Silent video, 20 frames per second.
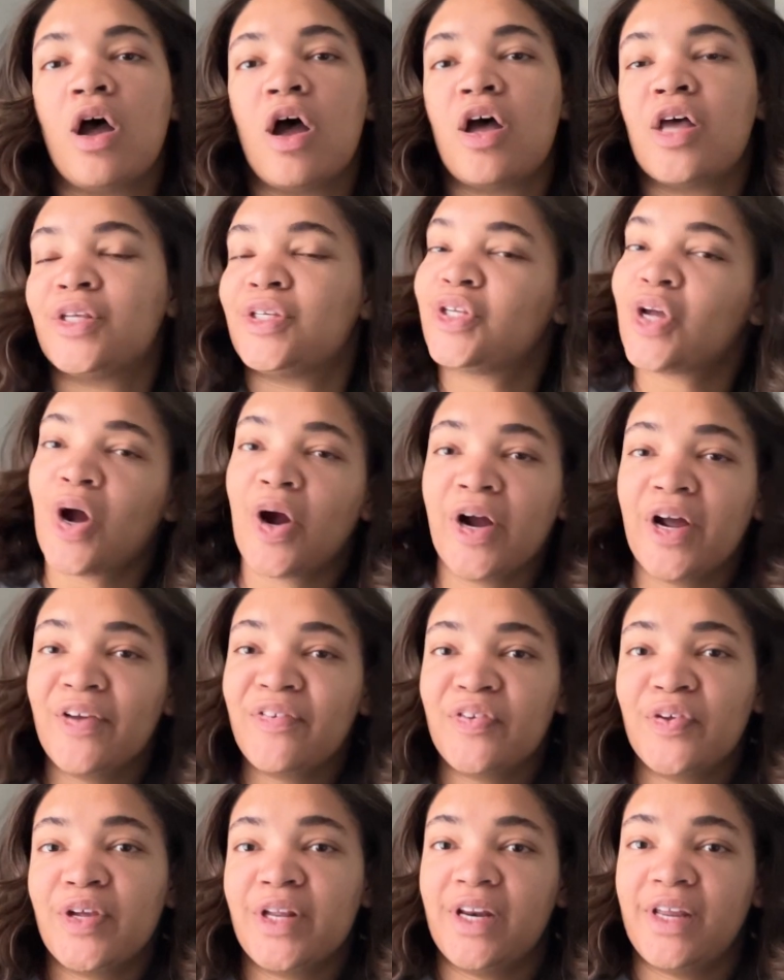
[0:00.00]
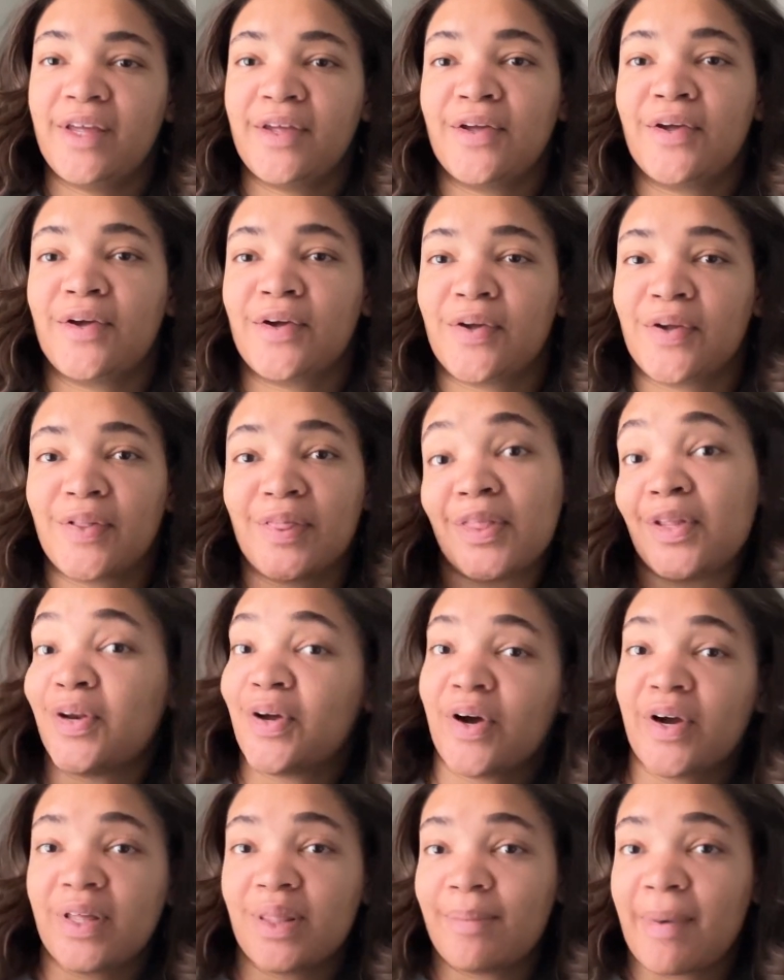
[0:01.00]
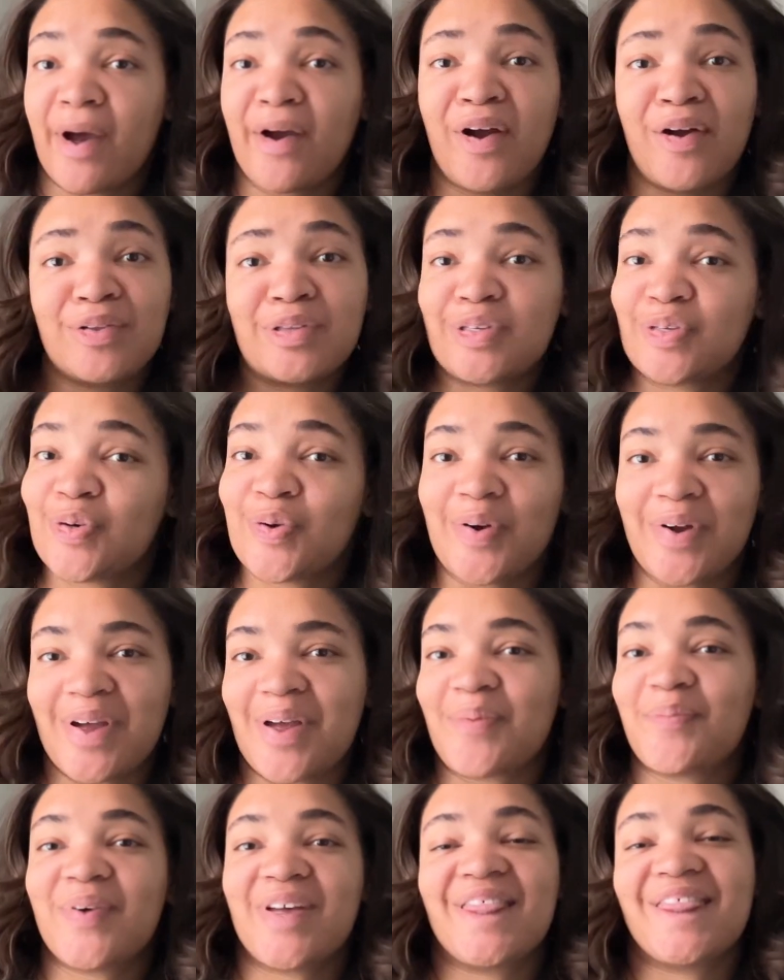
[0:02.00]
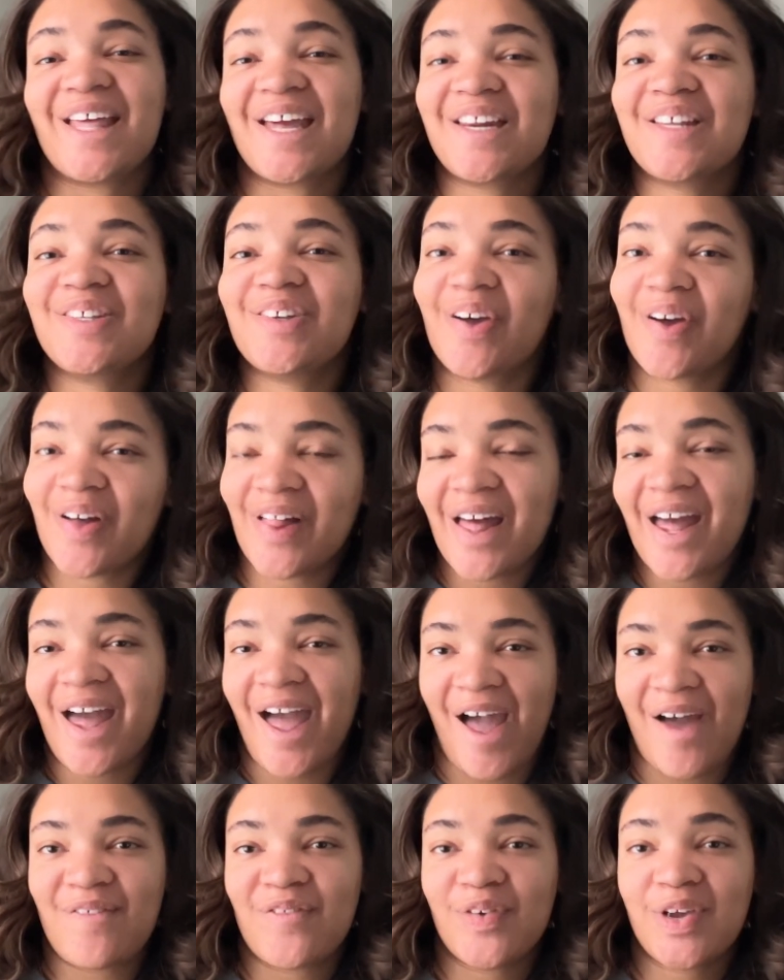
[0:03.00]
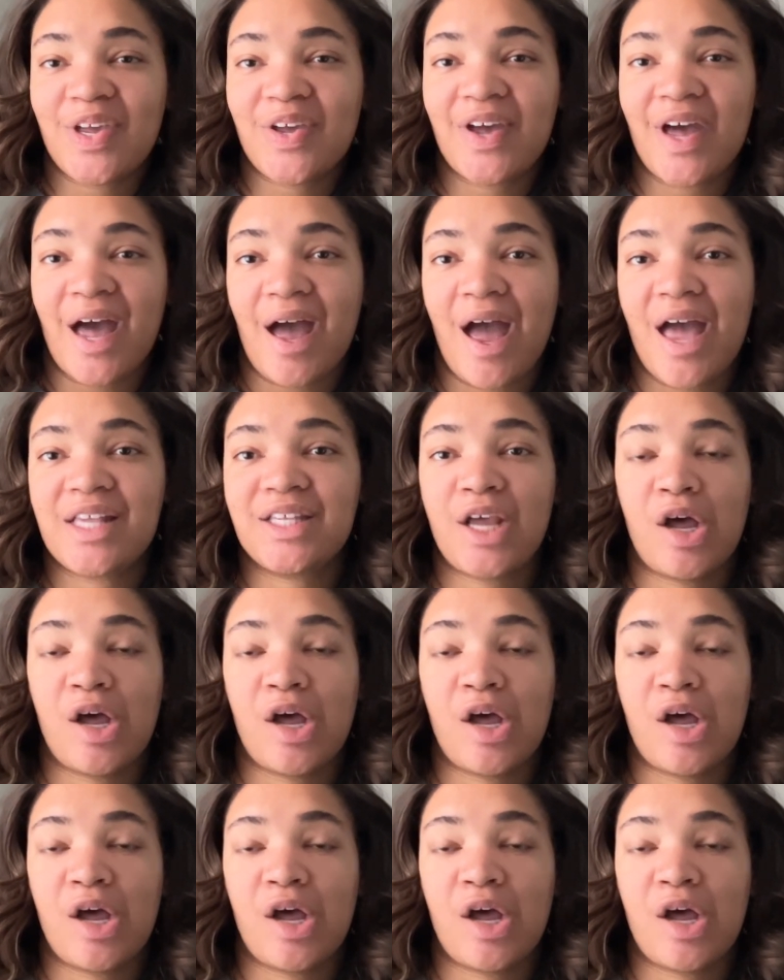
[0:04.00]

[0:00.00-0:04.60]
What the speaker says: Sorry if you can hear the dog in the background snoring, but that is all I have for you guys.